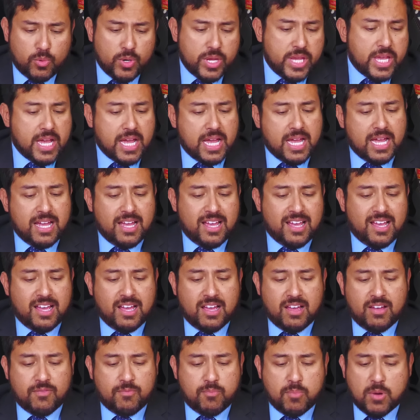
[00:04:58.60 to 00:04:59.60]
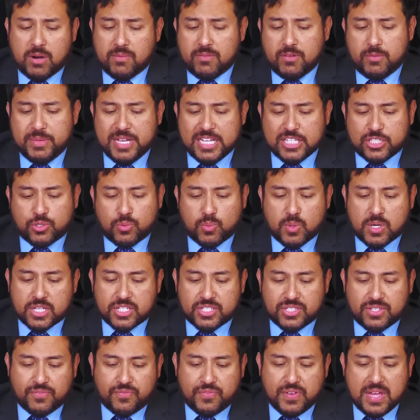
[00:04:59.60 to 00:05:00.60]
we have Marvel
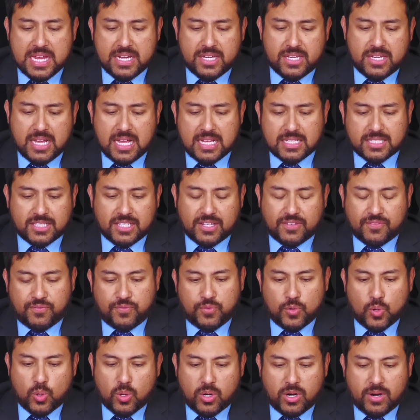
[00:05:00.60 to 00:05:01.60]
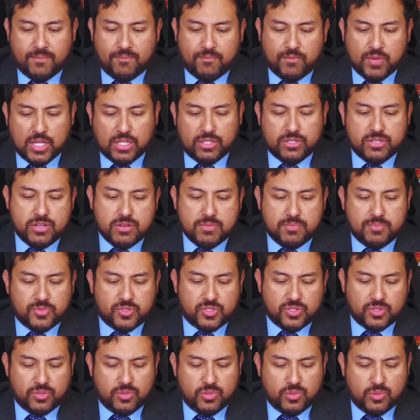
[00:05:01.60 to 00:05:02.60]
Masterworks The Fantastic Four, Volume
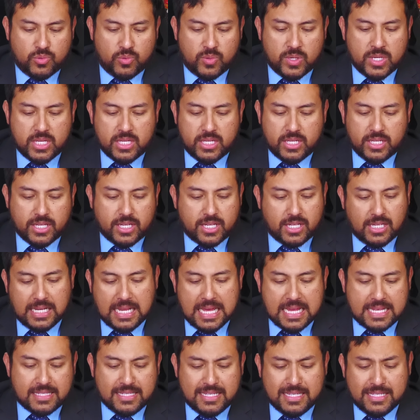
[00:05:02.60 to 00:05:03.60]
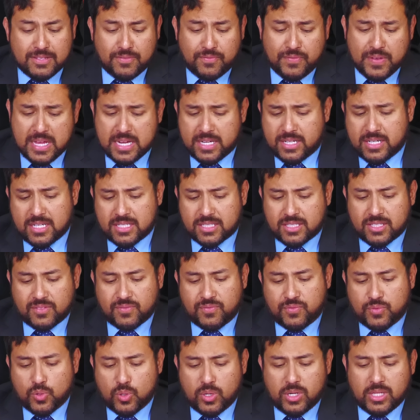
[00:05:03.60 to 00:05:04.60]
2, collecting the
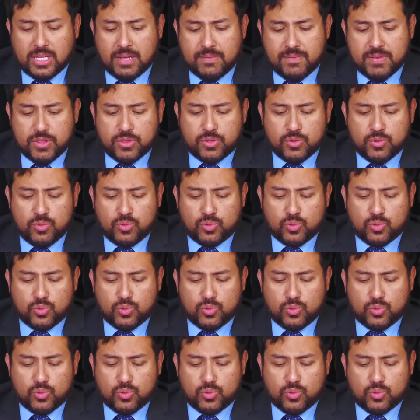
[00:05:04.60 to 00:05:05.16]
Fantastic Four 11 through